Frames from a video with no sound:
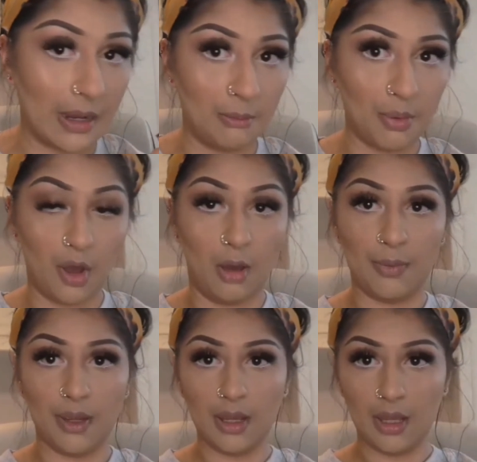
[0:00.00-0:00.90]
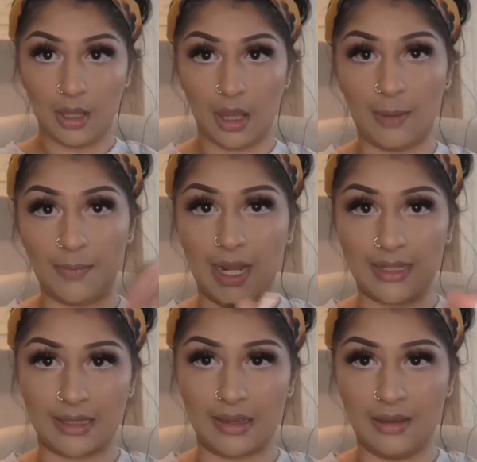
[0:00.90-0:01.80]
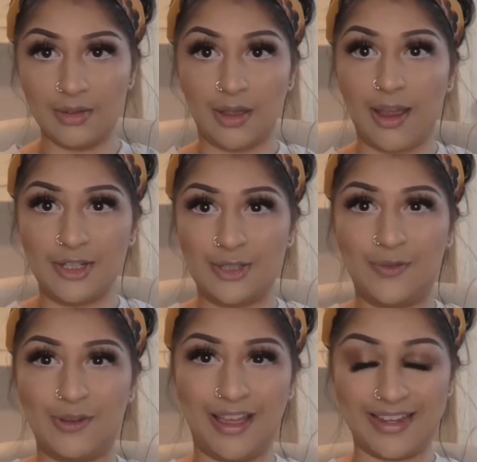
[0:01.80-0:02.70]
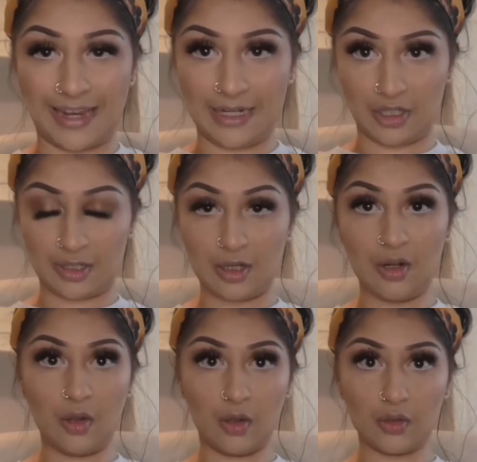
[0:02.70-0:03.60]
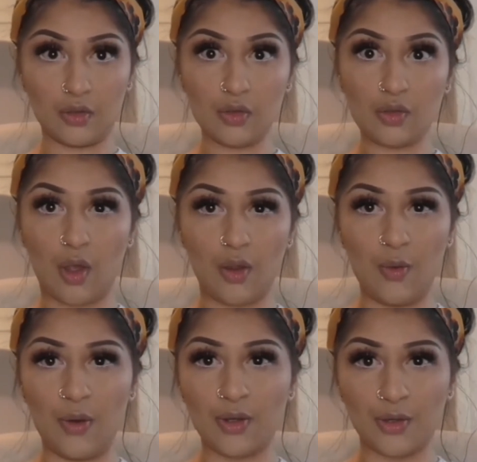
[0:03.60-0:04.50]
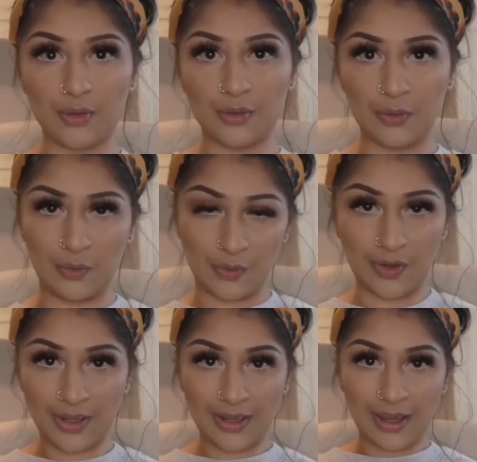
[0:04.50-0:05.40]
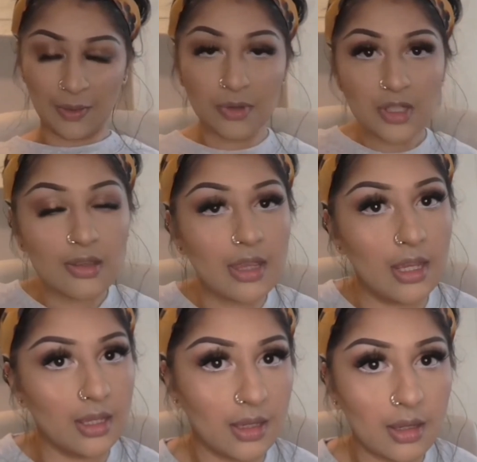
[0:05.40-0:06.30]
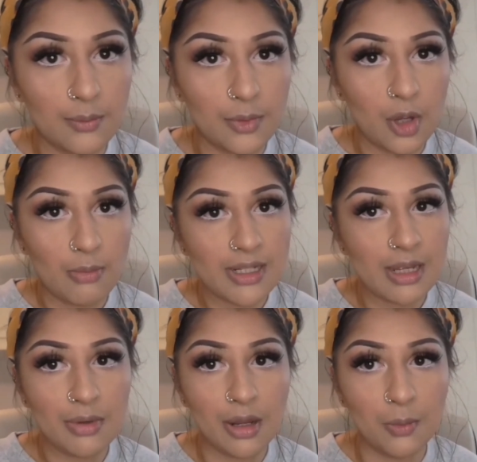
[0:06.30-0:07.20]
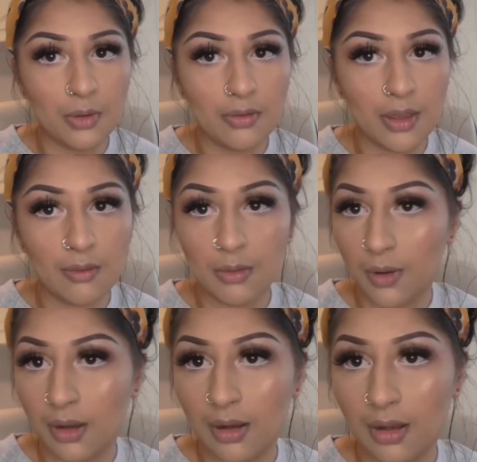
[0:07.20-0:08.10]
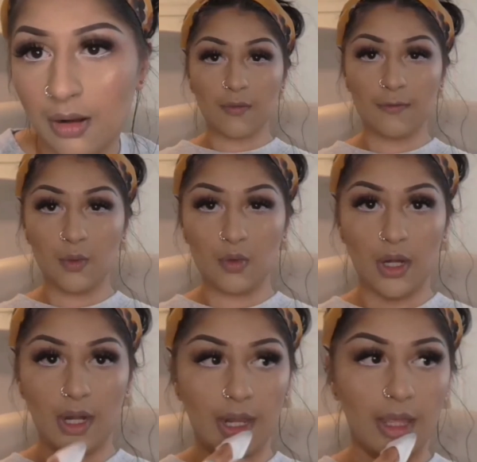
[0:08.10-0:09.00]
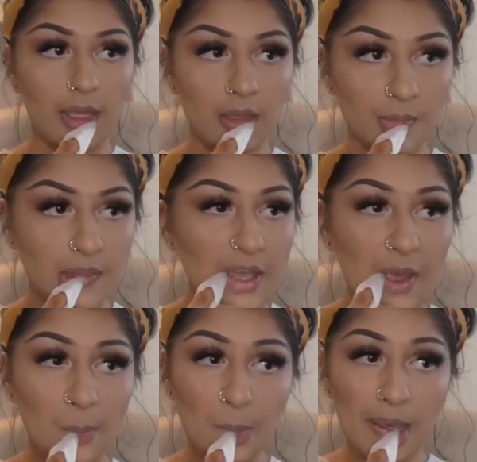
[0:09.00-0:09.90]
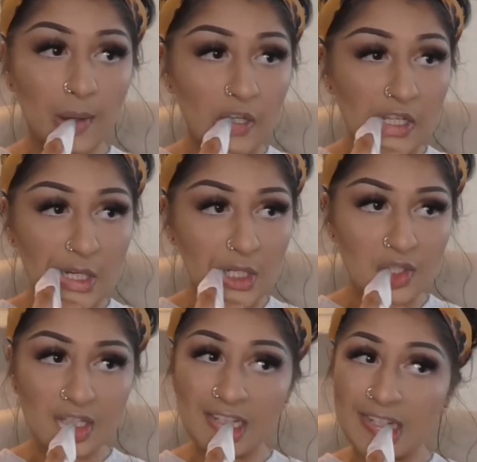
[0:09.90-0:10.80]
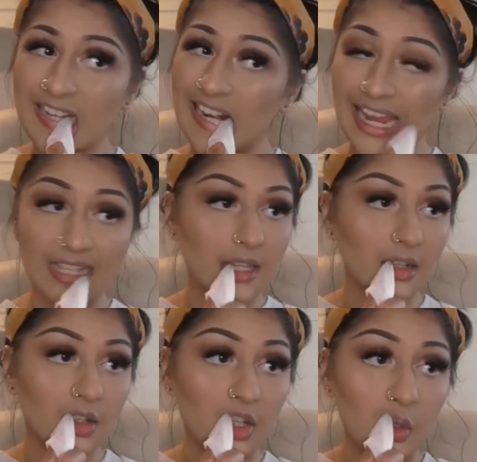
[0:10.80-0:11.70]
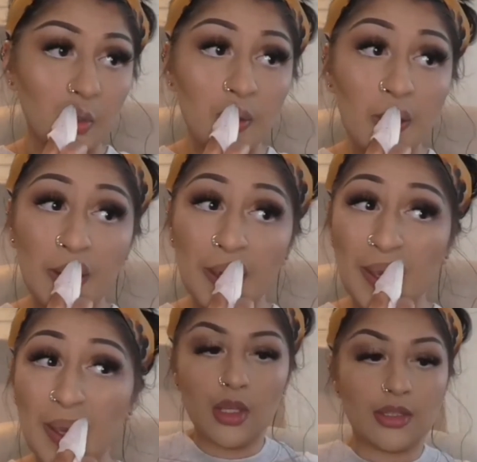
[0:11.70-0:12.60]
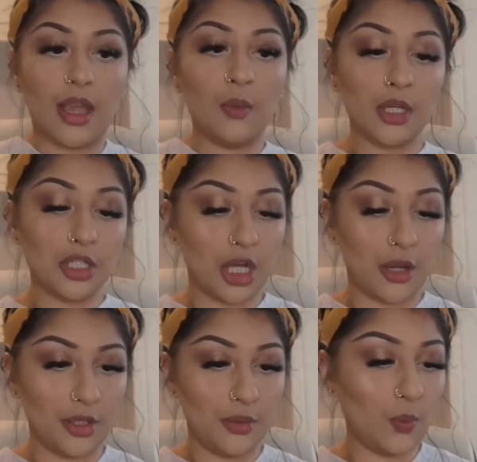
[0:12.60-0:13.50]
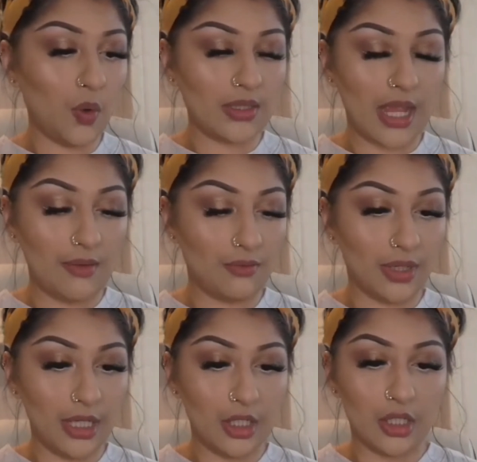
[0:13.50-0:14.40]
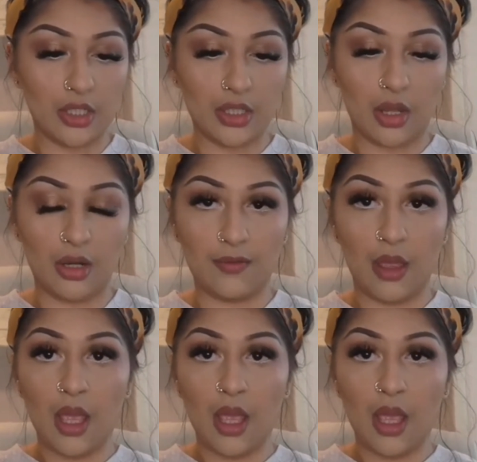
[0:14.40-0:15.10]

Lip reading: out and pop. I'm the latter, so I just feel like it just looks so cool. What do you think? Comment down below what you think of the white eyeliner. For lips, I'm just going to do a classic nude. So I want to show you what a really good kind of